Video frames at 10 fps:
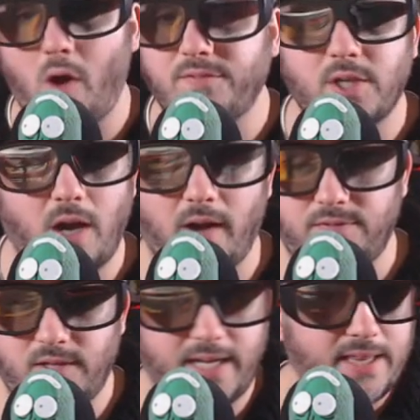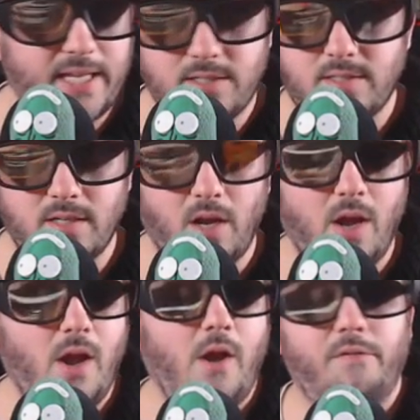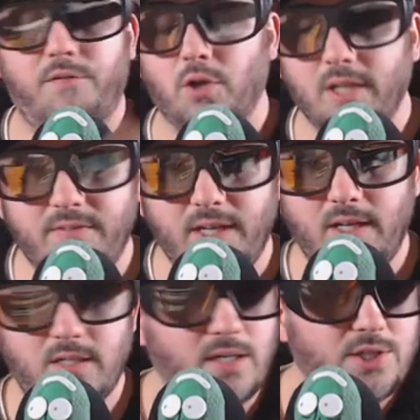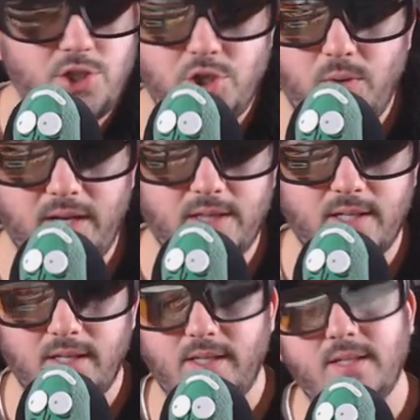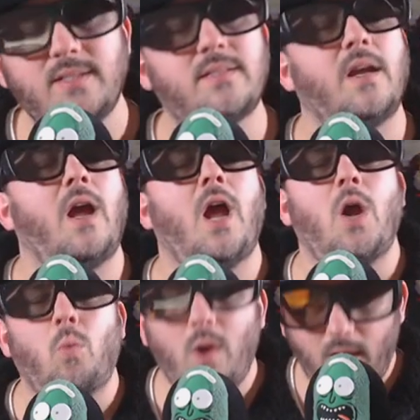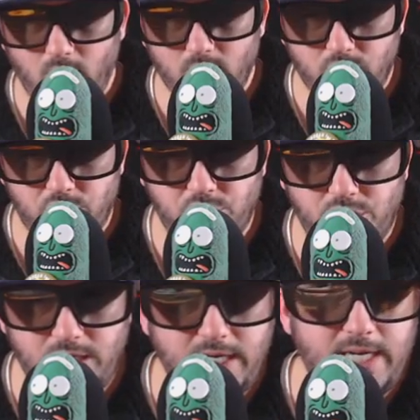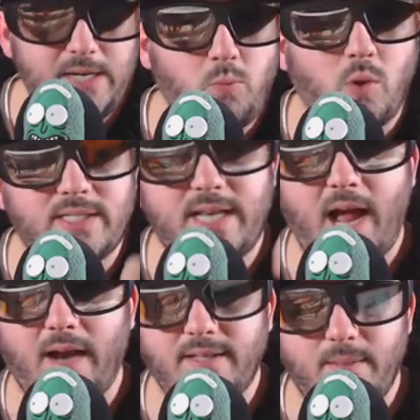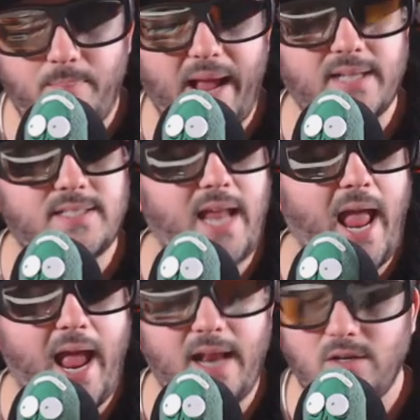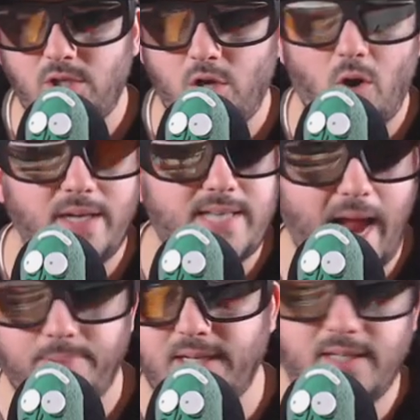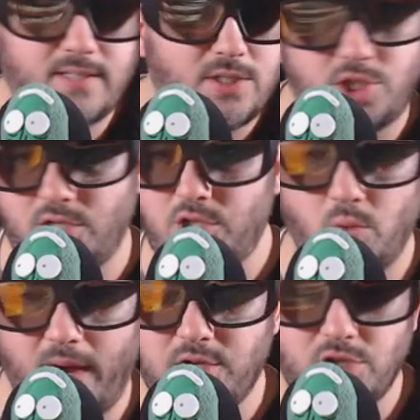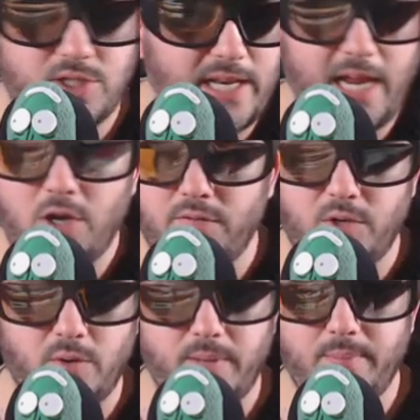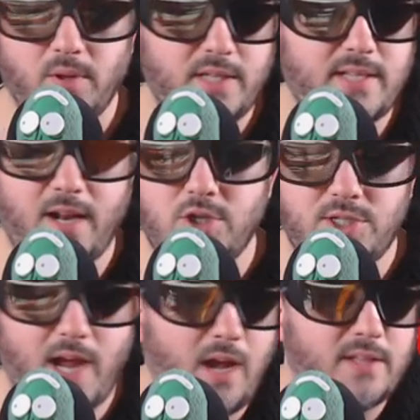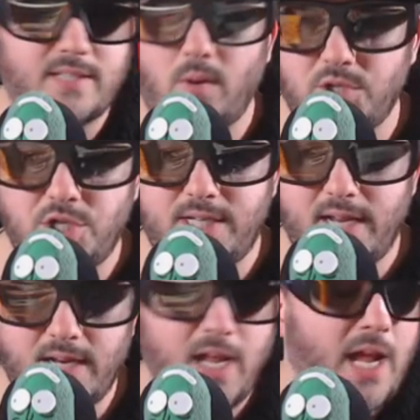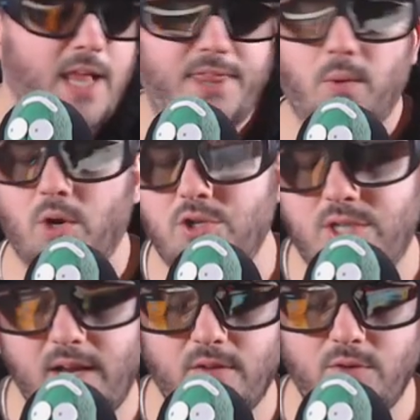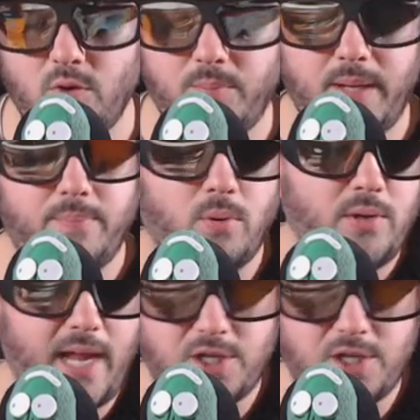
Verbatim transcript: the cuff like this for a living, doesn't do anything like this. Well, she was not the best at, you know, adapting to situations and interviewing people. That's not her style. That's not what she did. They weren't used to interviewing people. Yeah, she